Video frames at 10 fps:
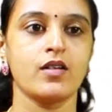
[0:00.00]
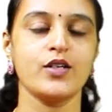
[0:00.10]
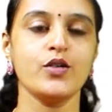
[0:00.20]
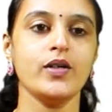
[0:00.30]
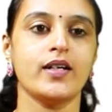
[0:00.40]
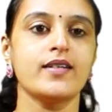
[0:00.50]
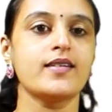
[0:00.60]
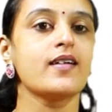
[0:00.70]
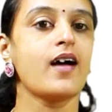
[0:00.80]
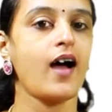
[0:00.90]

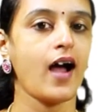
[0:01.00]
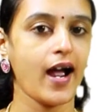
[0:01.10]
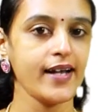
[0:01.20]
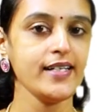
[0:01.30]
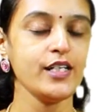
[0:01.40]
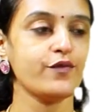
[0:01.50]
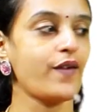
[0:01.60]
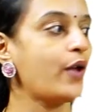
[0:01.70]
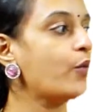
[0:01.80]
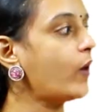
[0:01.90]
Students,
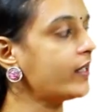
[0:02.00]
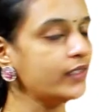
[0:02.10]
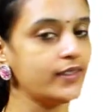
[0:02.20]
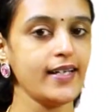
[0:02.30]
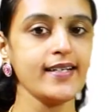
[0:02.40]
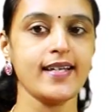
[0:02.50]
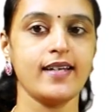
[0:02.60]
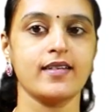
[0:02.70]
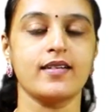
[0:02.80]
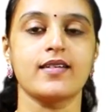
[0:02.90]
identify whether these
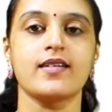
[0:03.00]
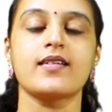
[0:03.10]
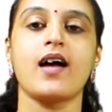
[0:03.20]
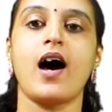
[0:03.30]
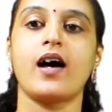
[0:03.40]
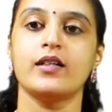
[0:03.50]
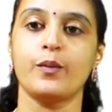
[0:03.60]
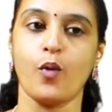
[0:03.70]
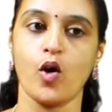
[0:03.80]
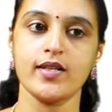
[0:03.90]
sentences are in
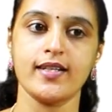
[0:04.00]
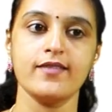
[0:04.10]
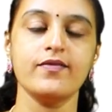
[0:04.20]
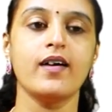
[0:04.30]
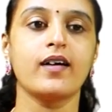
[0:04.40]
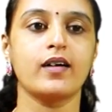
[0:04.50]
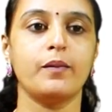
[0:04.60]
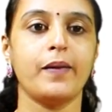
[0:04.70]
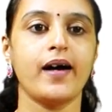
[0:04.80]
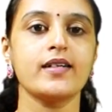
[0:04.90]
the positive,
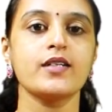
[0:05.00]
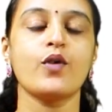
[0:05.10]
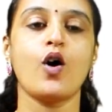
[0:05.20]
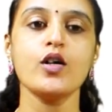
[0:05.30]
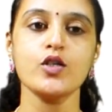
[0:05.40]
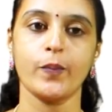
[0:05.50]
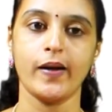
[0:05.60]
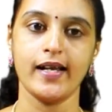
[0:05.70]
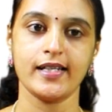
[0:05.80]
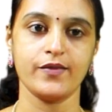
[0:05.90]
comparative or
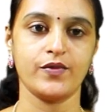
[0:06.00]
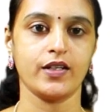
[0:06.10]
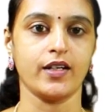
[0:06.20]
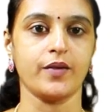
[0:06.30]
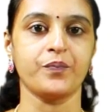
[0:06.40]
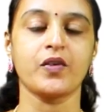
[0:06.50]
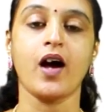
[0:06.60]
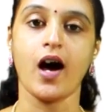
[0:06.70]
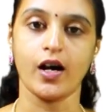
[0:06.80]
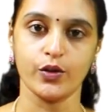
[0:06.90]
superlative degree.
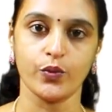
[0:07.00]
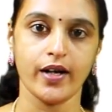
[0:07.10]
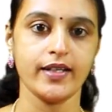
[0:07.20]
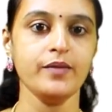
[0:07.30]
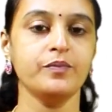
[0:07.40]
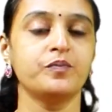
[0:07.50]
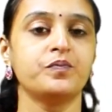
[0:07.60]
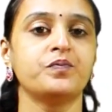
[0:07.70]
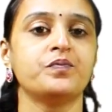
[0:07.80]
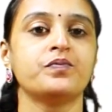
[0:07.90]
Are you ready?
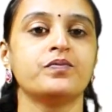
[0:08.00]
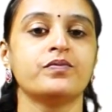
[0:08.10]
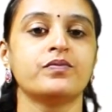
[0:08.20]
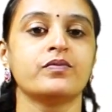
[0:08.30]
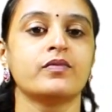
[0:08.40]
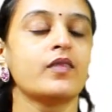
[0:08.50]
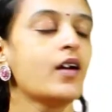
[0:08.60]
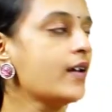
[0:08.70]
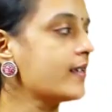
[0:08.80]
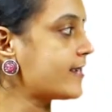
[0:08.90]

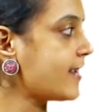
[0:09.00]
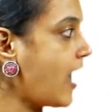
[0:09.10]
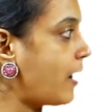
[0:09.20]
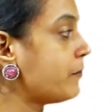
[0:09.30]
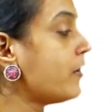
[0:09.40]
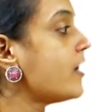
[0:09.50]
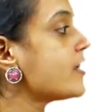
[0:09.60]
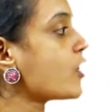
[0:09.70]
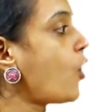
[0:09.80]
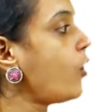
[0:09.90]
Sam
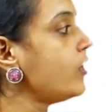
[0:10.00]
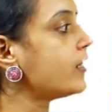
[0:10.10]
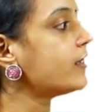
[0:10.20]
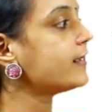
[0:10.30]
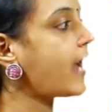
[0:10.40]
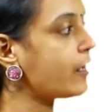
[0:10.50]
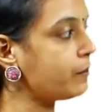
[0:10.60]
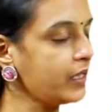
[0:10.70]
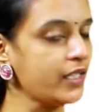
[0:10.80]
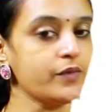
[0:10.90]
is older
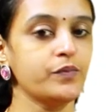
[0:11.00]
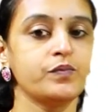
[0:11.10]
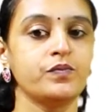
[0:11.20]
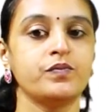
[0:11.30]
than me.